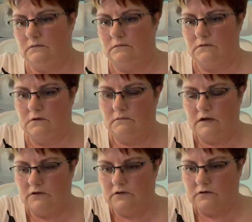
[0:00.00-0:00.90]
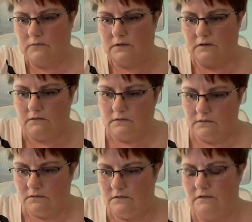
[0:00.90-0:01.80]
go around your quilt
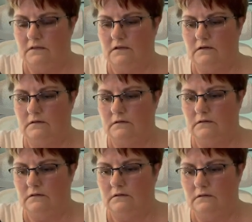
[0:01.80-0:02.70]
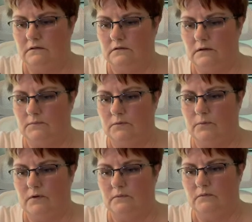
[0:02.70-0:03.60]
and then you come to a
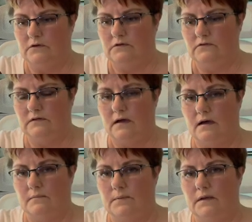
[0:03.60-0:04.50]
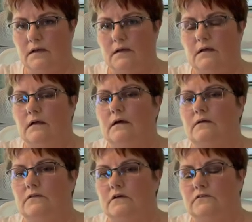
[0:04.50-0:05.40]
point where you stop,
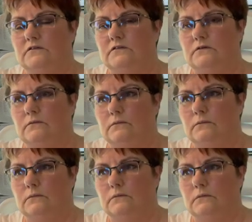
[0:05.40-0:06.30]
and those two